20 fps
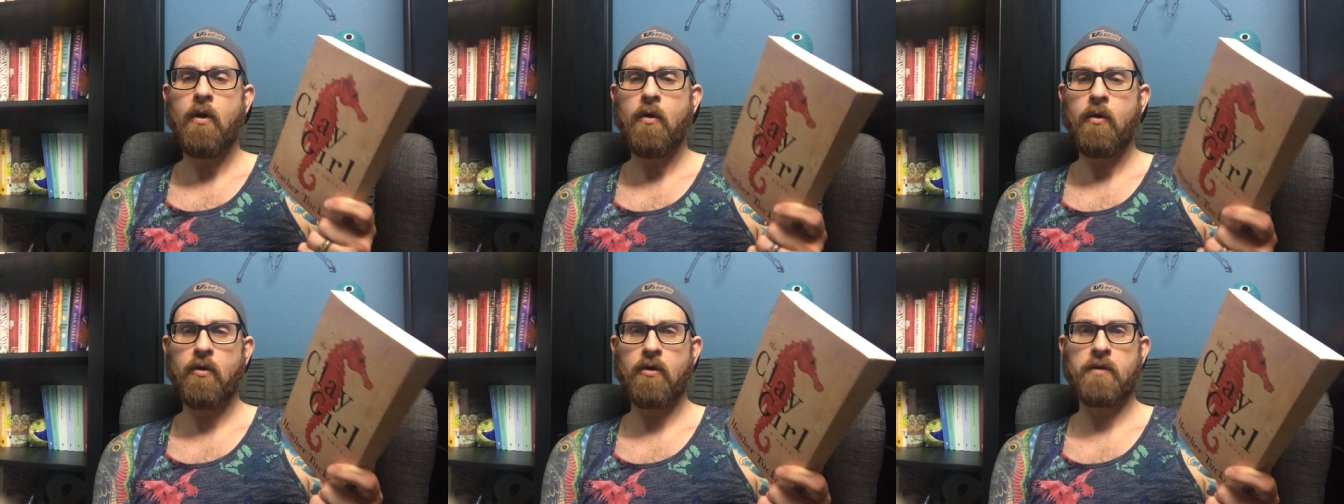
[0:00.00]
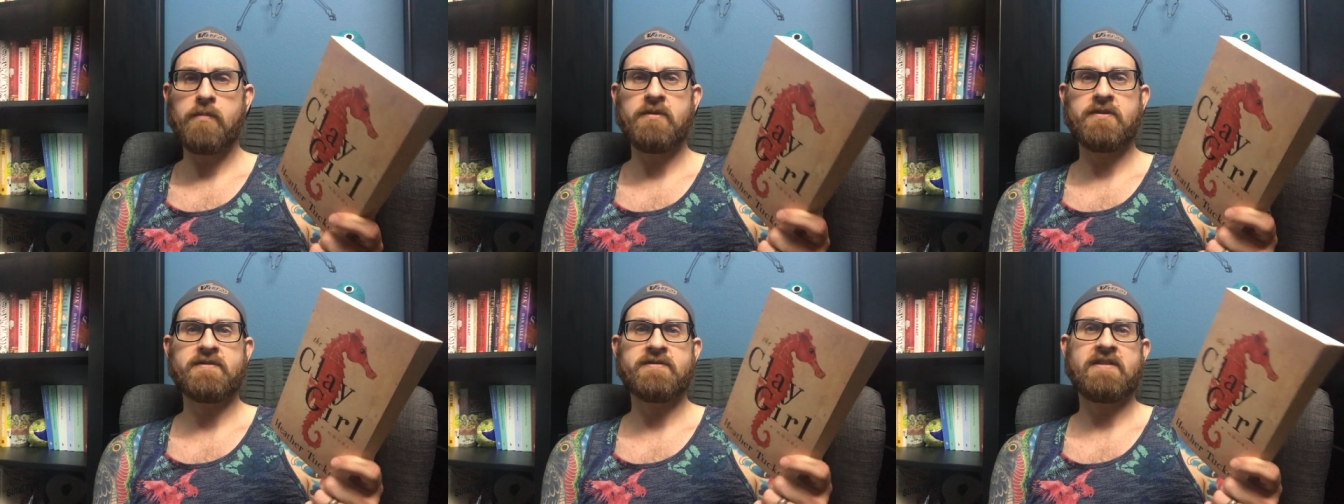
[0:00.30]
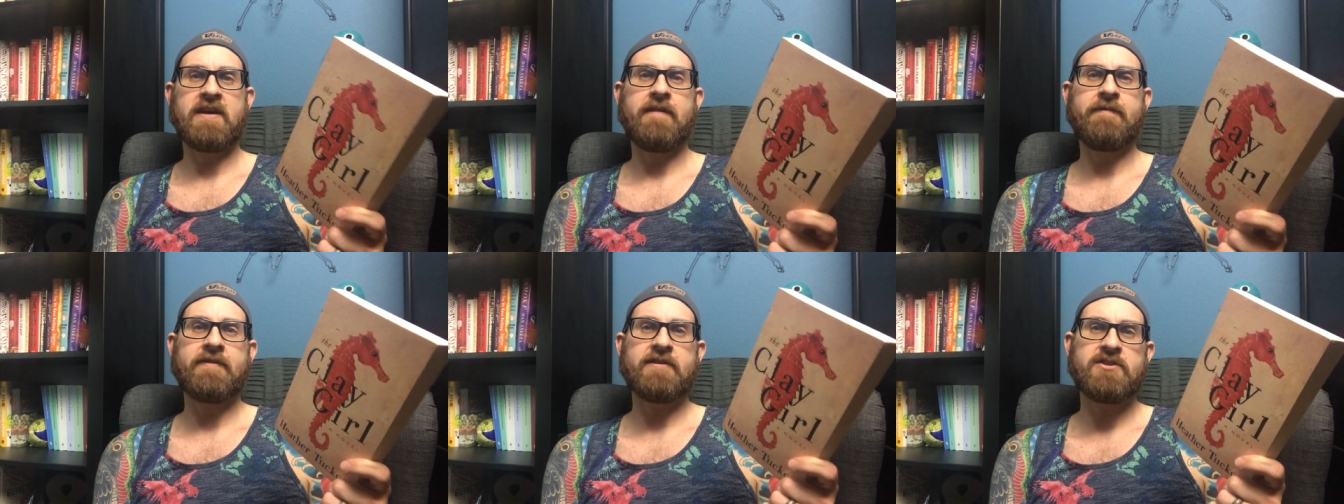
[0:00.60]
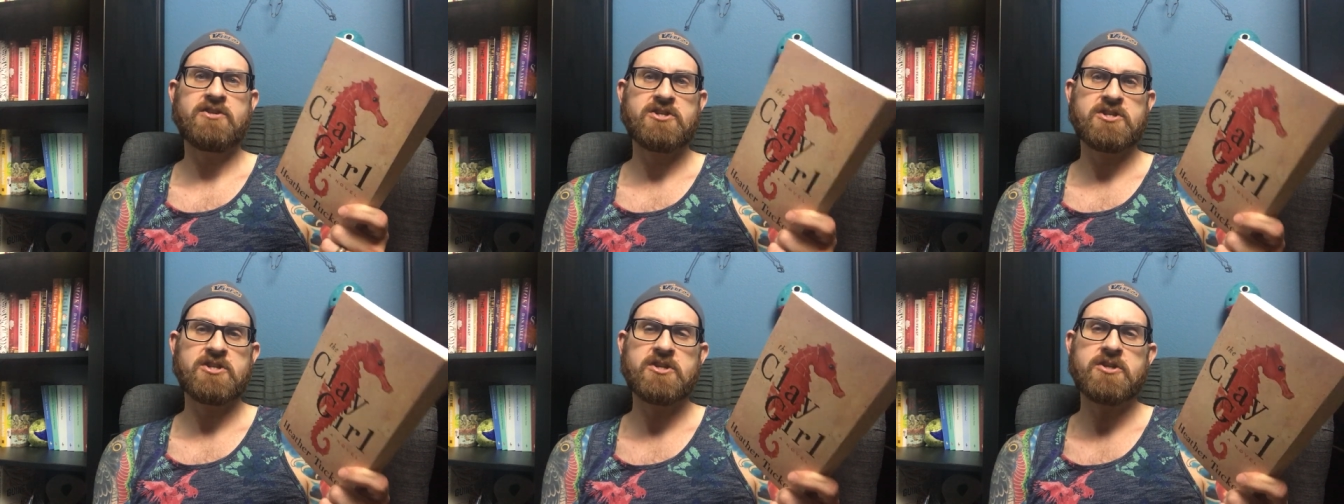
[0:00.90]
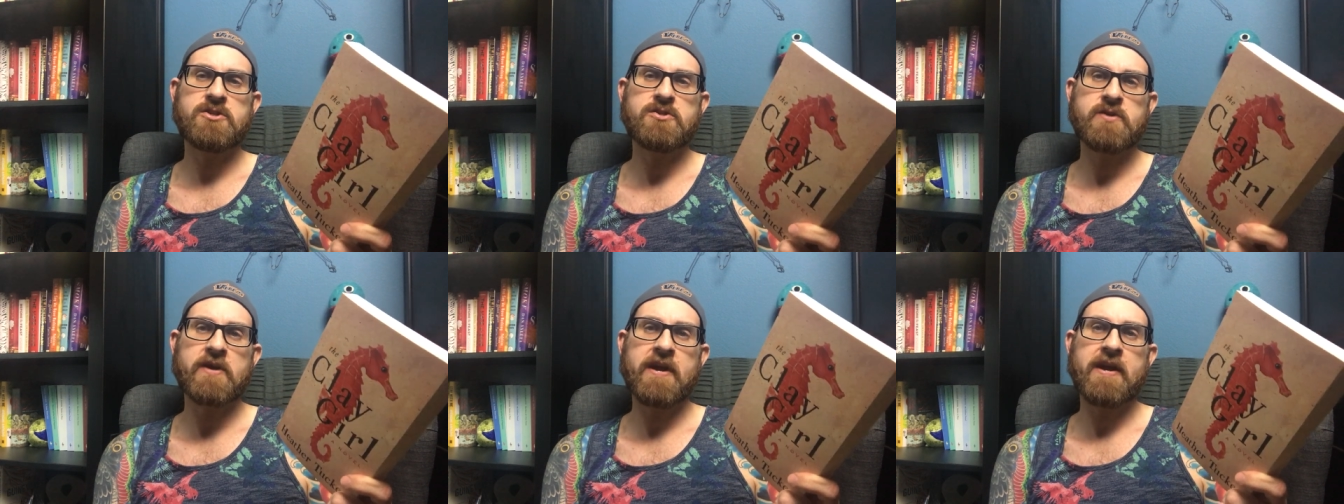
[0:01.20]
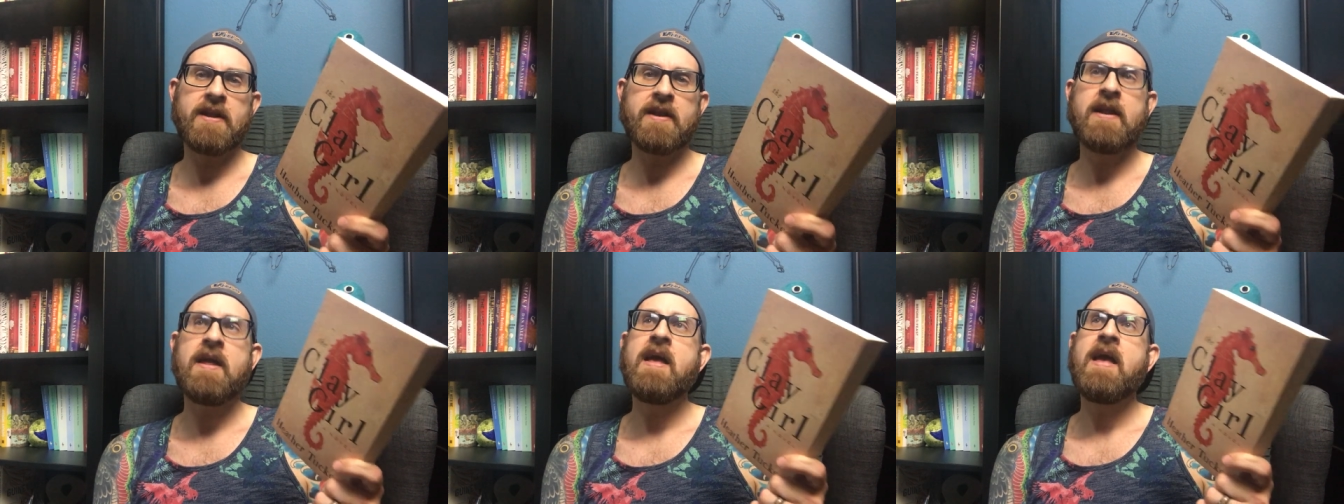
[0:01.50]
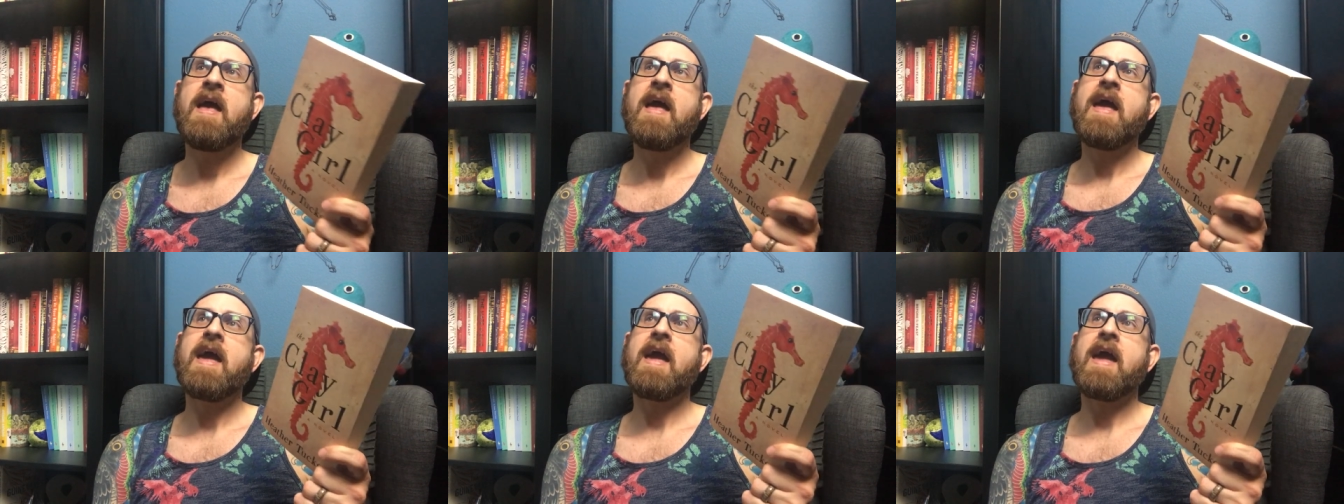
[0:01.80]
horrible stuff as children
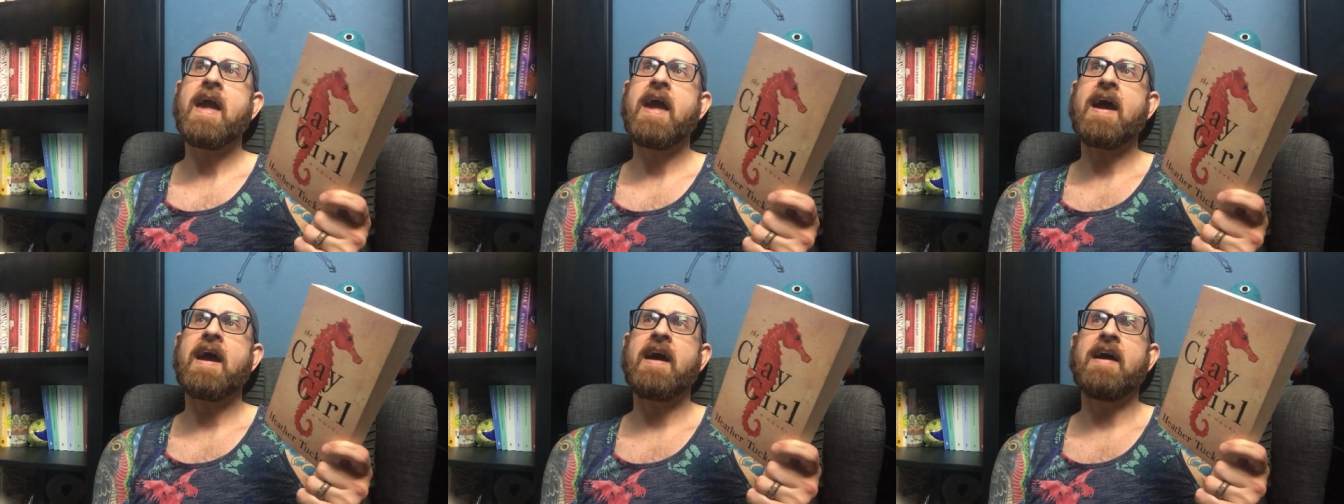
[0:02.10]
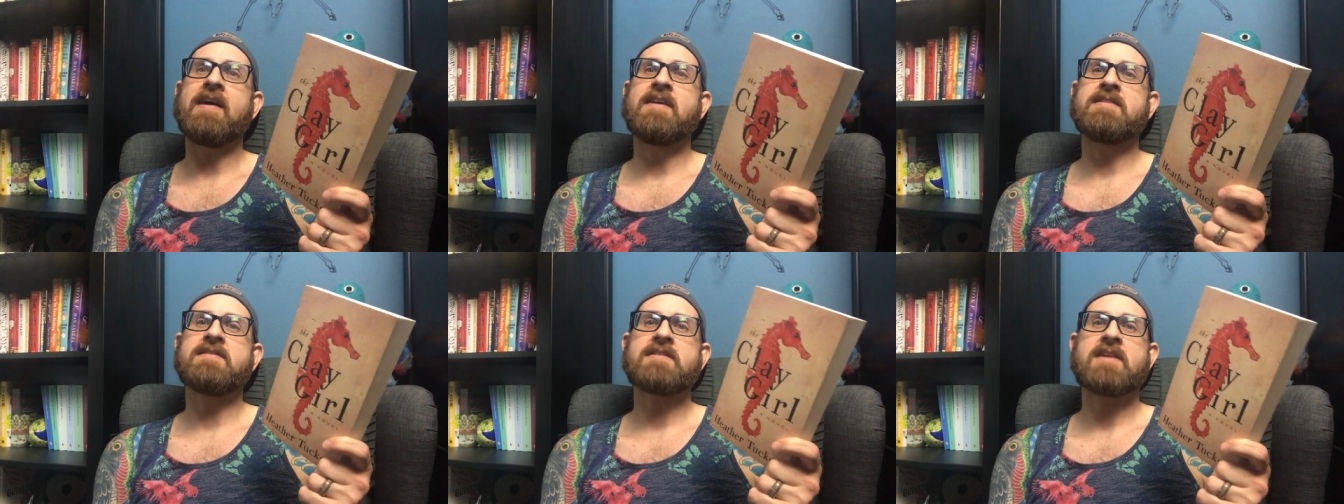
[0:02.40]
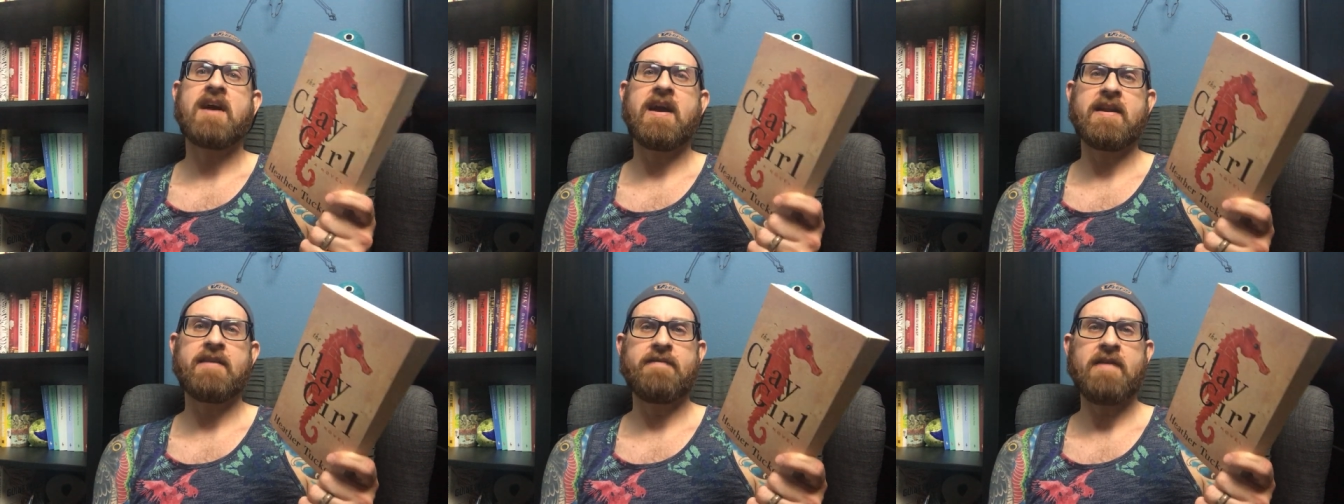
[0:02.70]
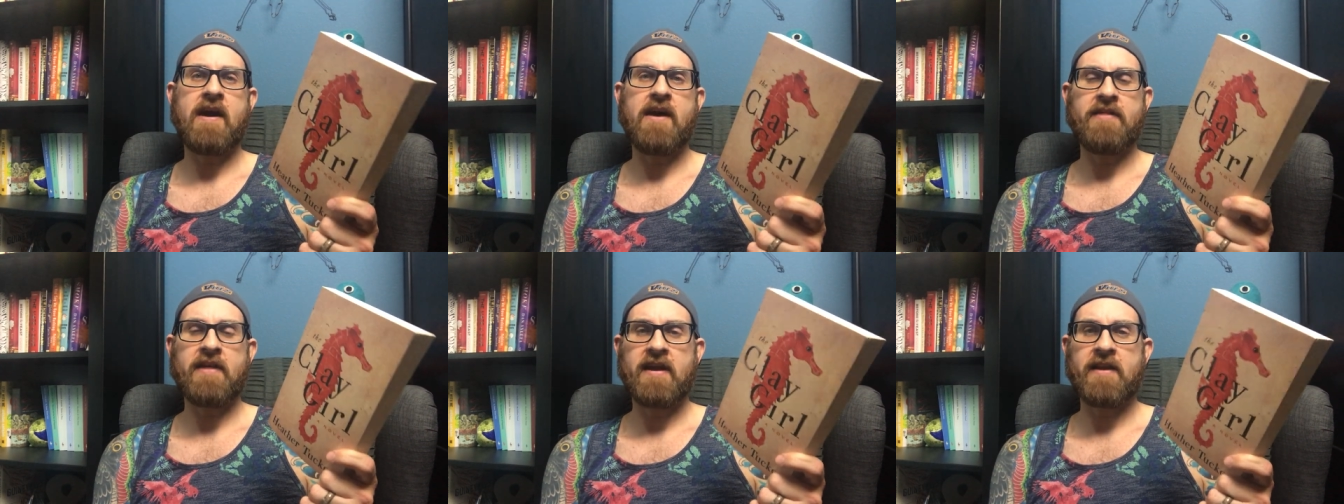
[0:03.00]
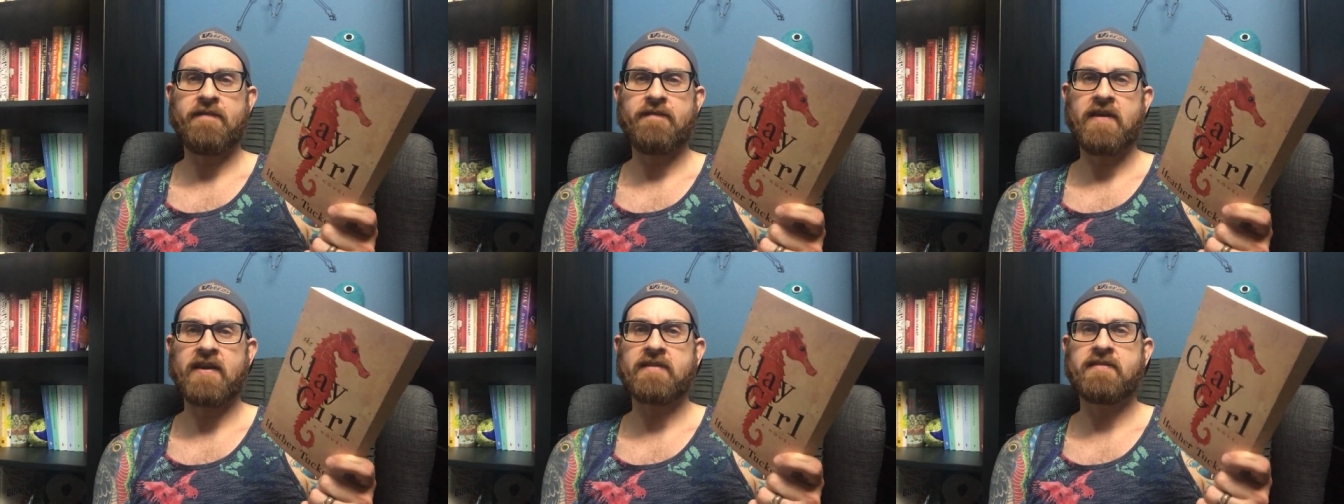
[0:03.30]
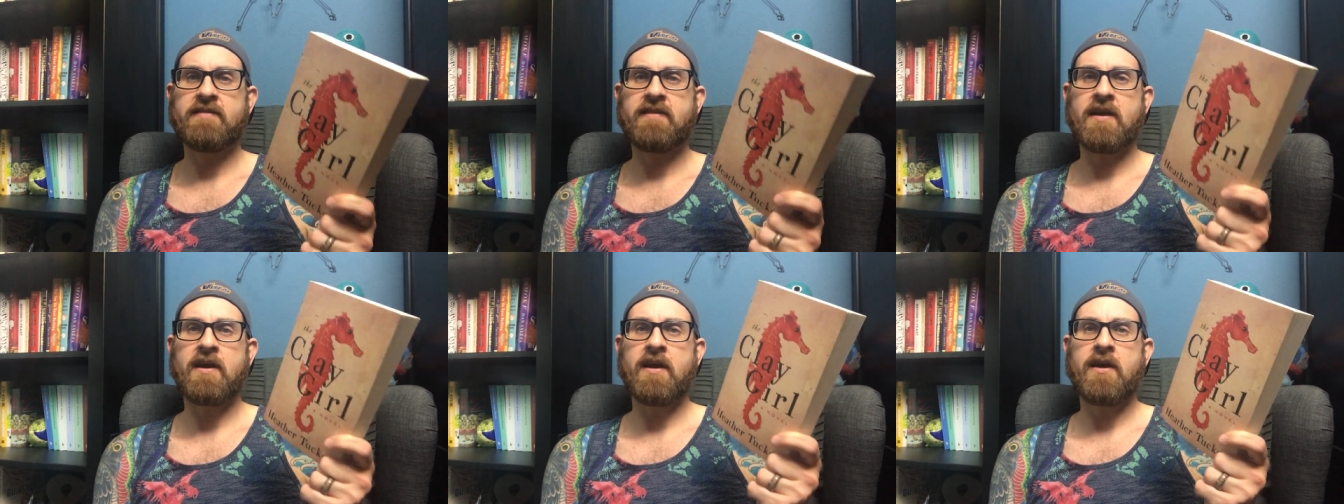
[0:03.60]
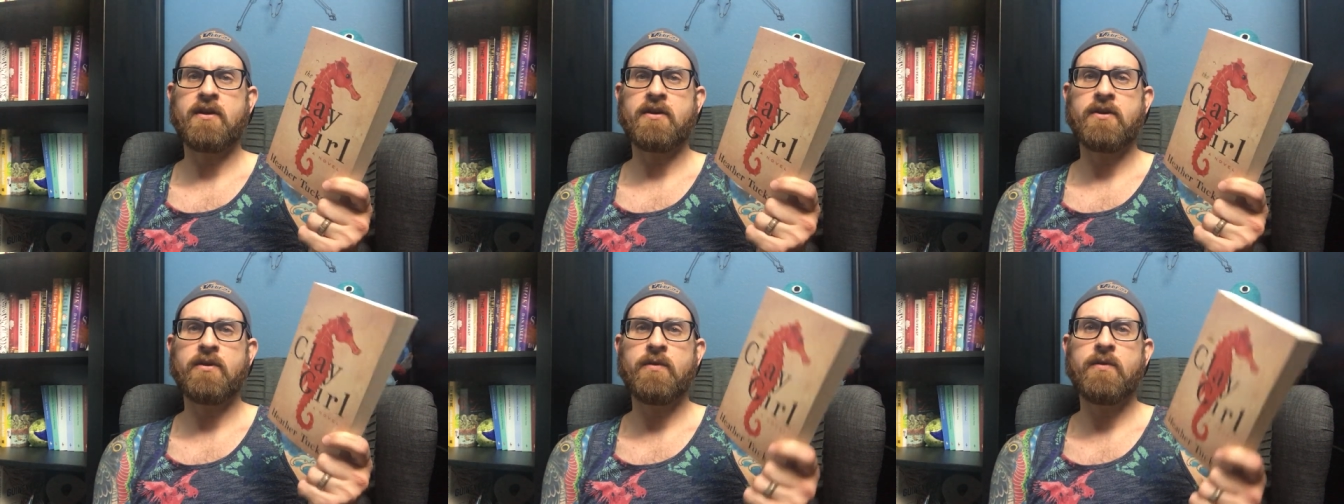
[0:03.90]
and kind of how that affects
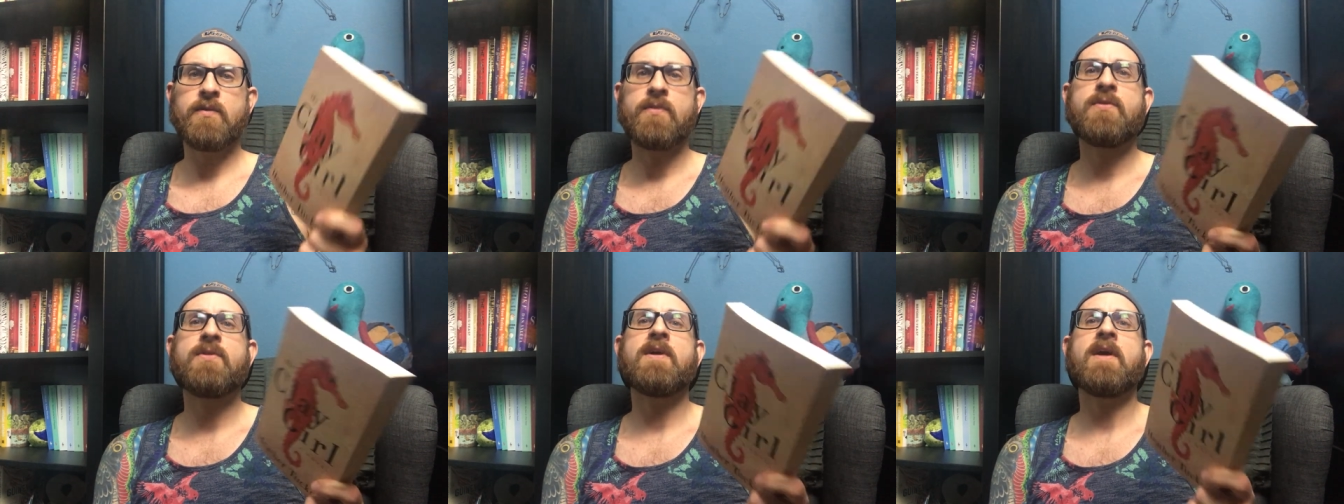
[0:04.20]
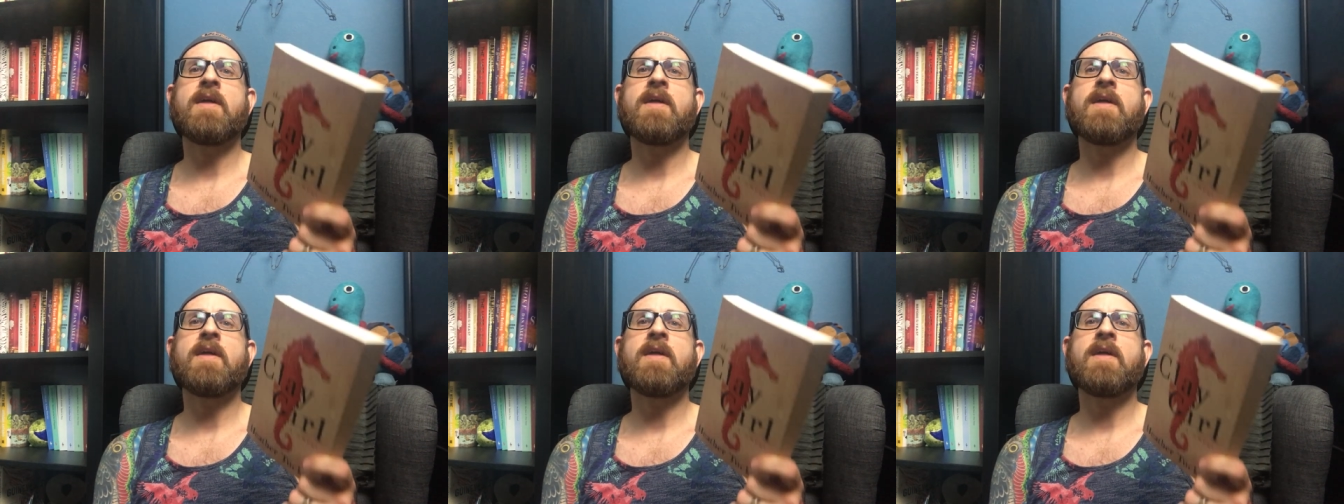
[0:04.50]
their youth